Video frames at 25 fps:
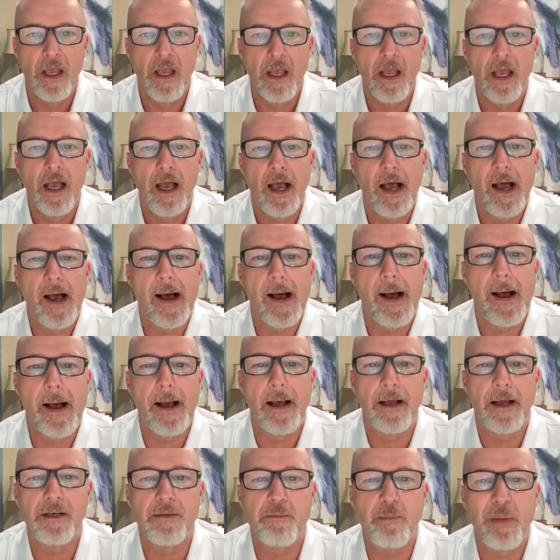Right.
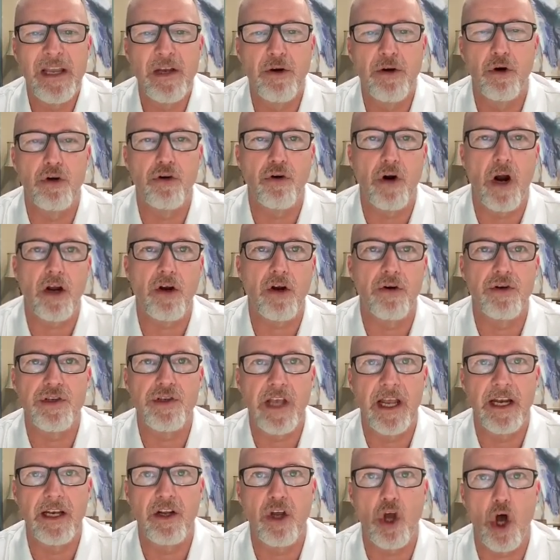Uh, Peter Drucker
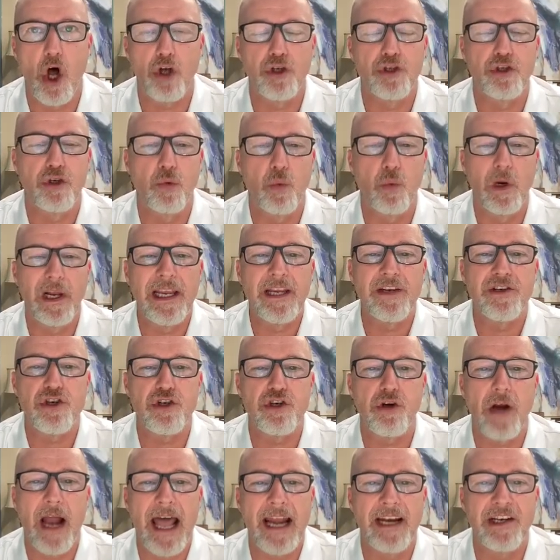said, "Culture will eat
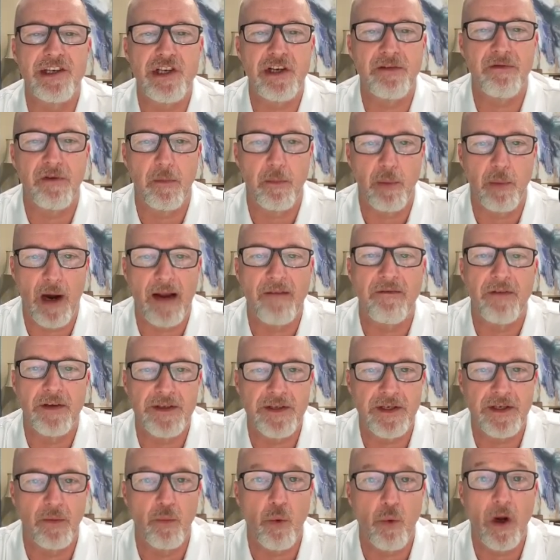strategy for
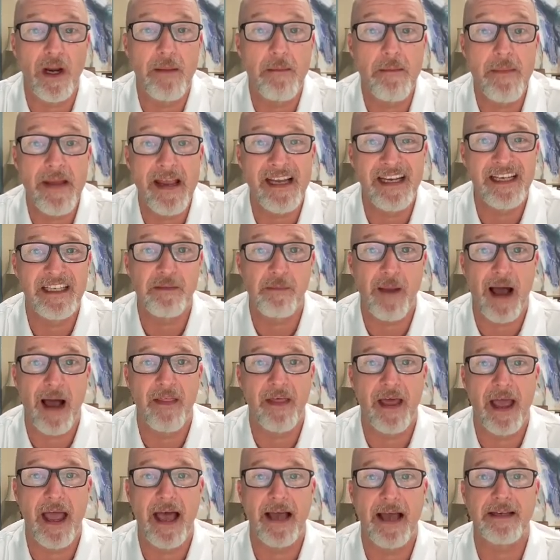breakfast," and what he means by
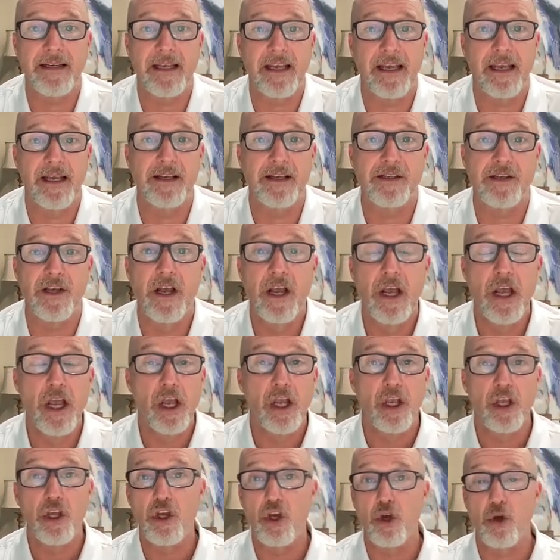that is
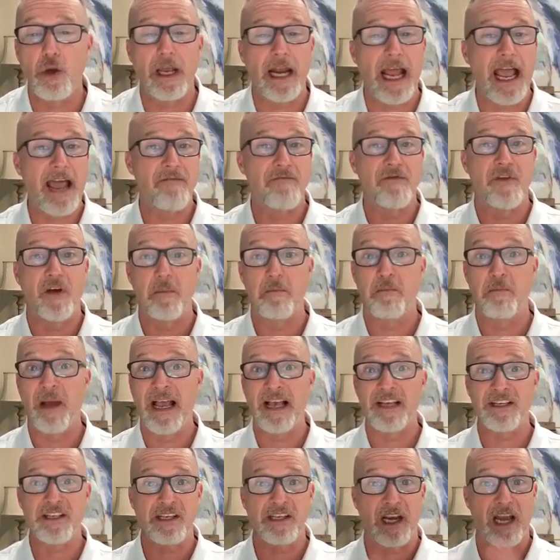you can have the
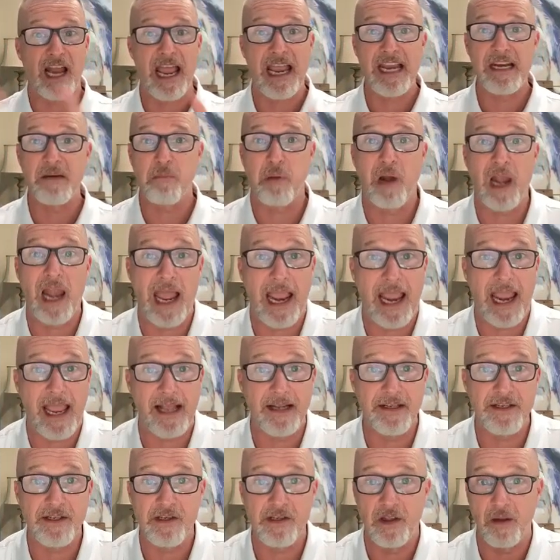best laid
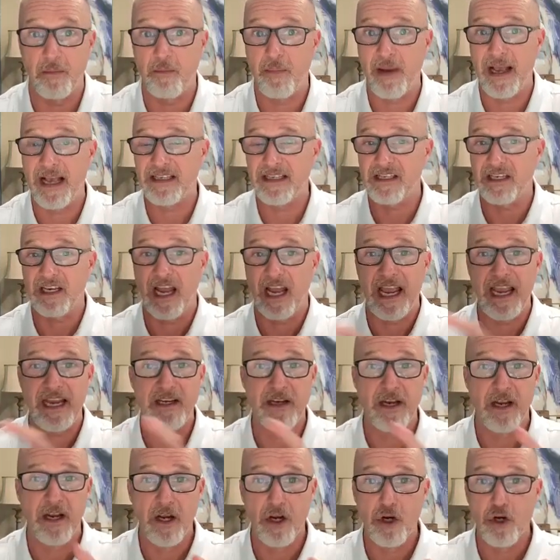plans, the best
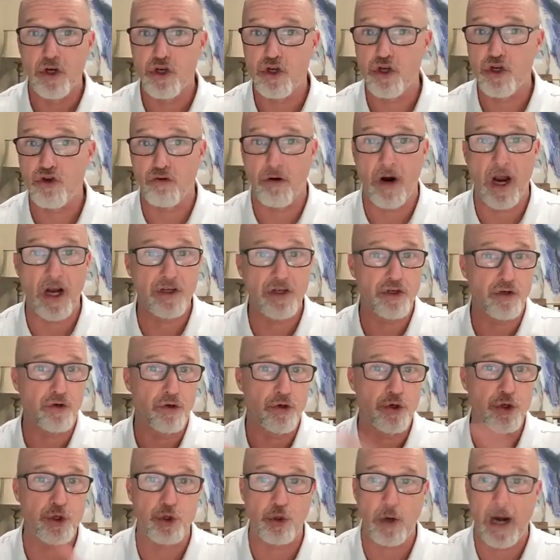laid
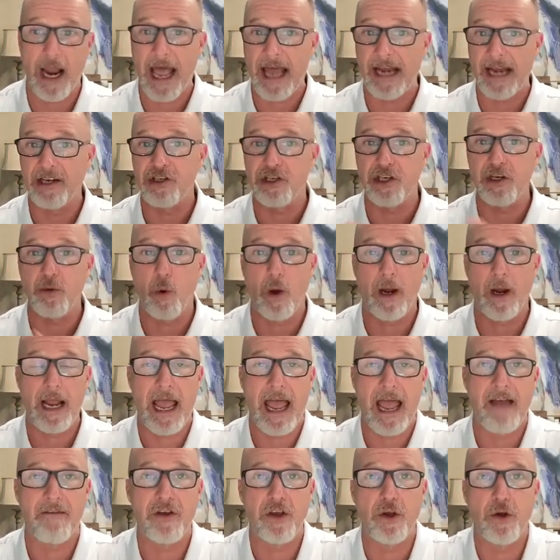structure, strategy, what
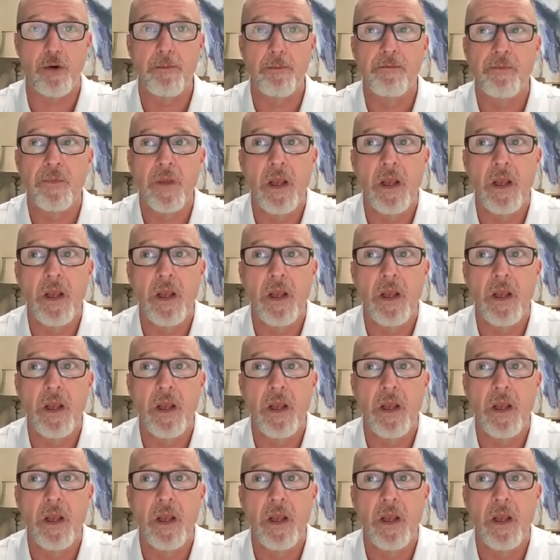have you,